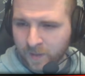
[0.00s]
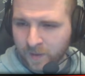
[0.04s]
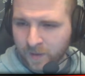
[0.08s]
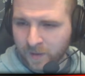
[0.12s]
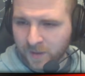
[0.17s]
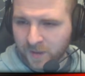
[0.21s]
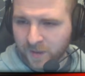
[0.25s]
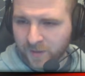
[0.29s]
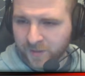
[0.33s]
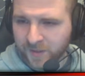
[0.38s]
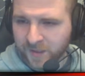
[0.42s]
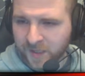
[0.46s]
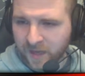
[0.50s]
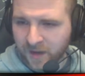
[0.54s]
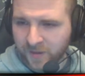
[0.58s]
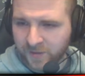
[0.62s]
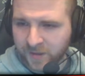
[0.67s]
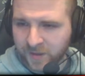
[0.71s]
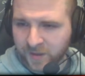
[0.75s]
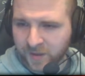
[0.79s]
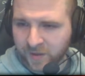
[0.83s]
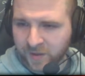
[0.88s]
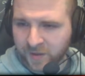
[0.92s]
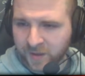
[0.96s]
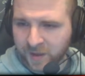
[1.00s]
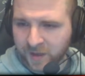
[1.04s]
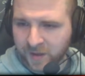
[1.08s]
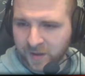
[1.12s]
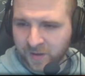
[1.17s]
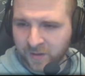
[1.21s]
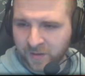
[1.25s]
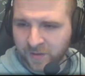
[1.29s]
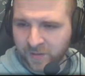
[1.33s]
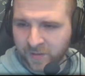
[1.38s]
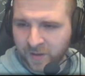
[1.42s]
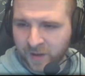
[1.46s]
So obviously you have to do think
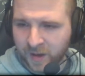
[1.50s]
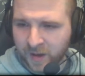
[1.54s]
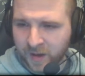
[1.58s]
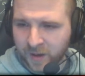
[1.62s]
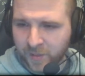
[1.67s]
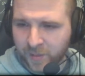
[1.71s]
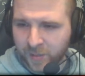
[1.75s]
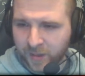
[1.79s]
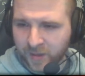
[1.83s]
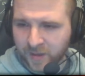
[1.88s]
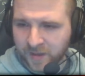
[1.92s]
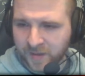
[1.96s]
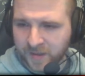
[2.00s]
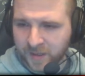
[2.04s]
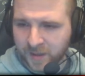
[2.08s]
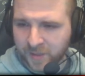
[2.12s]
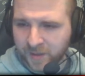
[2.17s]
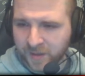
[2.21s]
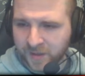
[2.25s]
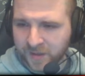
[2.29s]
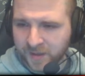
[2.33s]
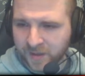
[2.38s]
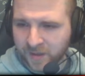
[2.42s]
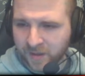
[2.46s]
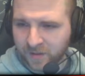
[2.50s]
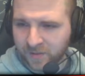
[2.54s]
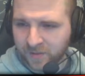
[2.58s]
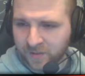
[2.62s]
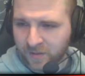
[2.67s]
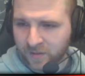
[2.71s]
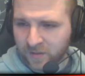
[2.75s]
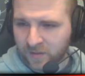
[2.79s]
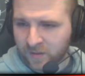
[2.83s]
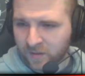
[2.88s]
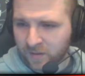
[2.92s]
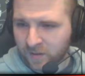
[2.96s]
of like bullet dip and stuff.
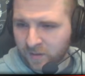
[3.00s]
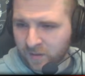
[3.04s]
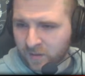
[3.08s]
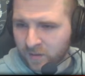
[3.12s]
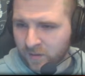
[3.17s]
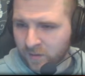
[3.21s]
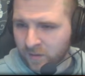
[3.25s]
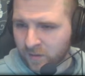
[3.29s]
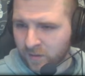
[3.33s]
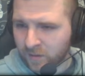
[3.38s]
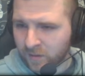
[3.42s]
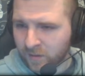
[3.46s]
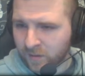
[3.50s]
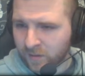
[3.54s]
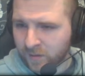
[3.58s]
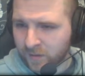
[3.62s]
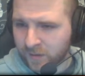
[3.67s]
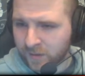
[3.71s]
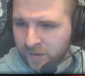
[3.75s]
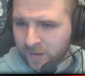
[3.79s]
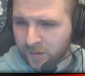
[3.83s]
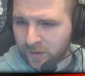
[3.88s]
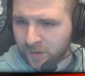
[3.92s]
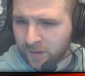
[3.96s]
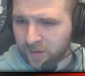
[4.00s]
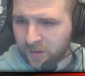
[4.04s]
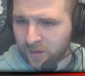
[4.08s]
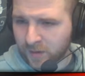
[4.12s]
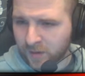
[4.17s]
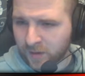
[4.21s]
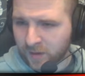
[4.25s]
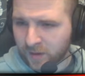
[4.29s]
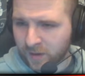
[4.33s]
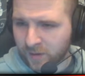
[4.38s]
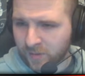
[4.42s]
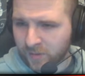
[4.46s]
Just want to
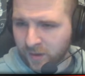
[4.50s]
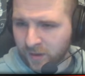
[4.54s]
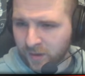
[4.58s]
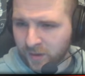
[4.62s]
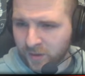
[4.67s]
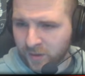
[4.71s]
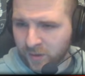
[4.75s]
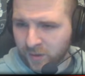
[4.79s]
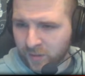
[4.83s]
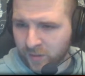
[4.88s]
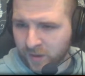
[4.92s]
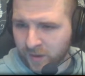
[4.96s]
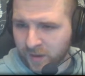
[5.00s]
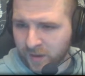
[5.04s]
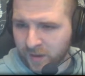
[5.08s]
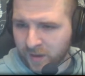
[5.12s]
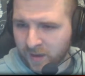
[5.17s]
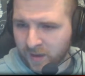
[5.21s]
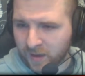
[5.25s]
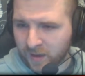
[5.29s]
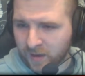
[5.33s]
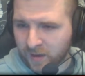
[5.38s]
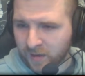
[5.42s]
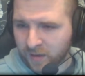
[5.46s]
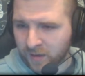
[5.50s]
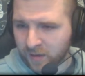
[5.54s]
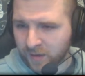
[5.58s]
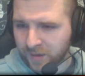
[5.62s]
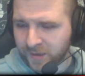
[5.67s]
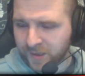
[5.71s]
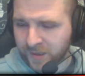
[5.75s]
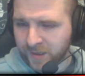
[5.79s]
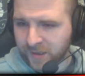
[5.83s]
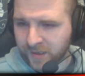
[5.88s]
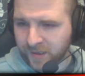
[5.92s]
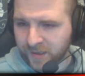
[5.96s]
try and make sure we can get
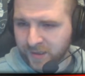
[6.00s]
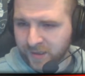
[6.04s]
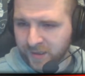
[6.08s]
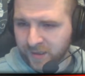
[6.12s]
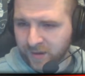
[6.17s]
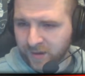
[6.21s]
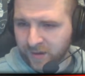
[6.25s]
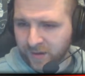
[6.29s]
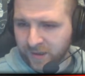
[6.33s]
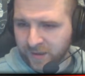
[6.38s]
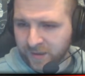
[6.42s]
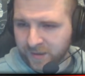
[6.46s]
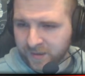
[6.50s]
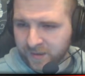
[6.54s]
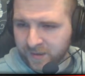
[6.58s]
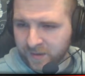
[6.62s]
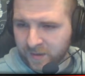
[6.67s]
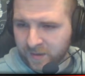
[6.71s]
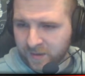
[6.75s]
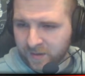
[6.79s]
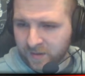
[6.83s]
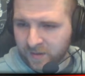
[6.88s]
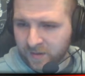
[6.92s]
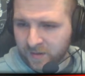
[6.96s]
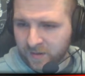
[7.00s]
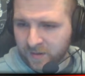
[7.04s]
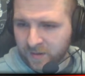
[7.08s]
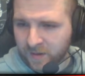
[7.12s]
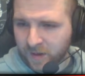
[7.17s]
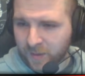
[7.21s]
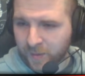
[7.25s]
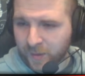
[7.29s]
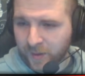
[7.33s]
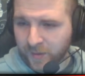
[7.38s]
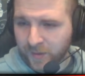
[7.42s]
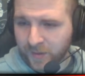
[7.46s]
closer to the target
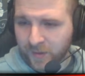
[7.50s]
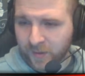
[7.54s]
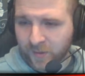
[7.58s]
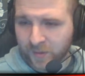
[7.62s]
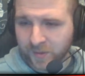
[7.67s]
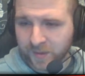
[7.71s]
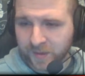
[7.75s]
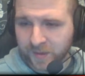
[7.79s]
and be able to cause